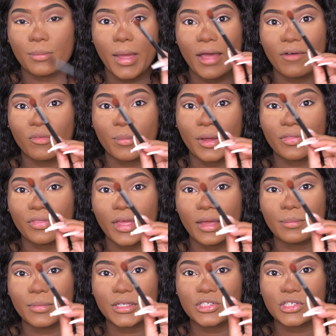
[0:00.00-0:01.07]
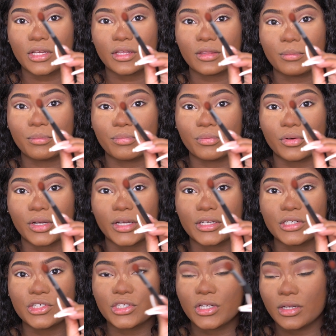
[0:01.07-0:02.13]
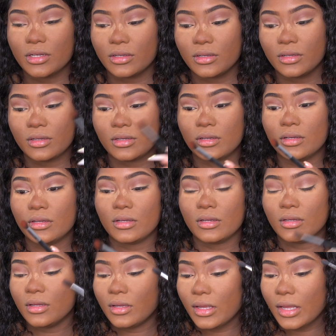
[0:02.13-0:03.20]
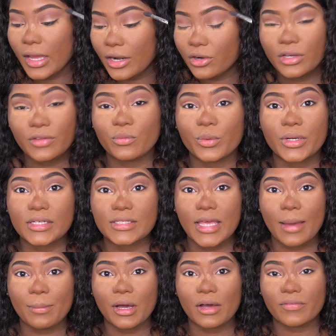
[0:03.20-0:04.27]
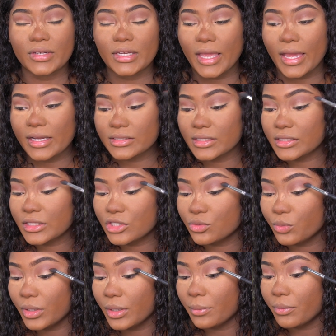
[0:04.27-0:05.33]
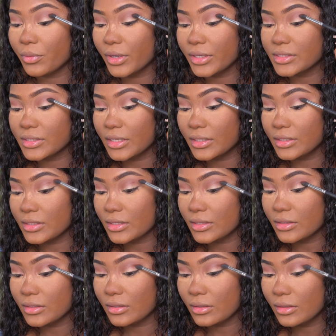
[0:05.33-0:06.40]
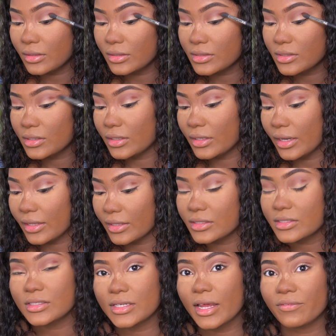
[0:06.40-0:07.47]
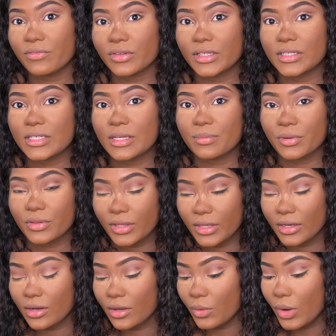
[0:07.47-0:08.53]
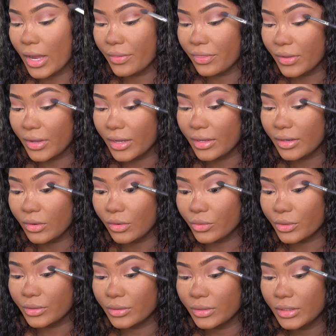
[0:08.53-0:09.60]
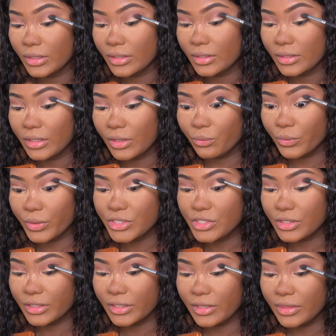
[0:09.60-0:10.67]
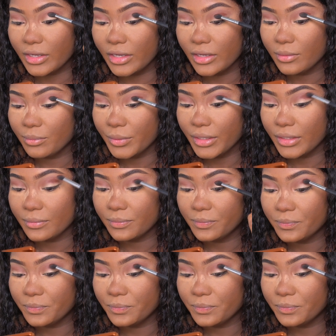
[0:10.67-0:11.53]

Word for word: Have about that much on the brush. I don't even want to tap off any excess, I just want to press it. Yeah, it's definitely deeper than I thought, or originally thought, but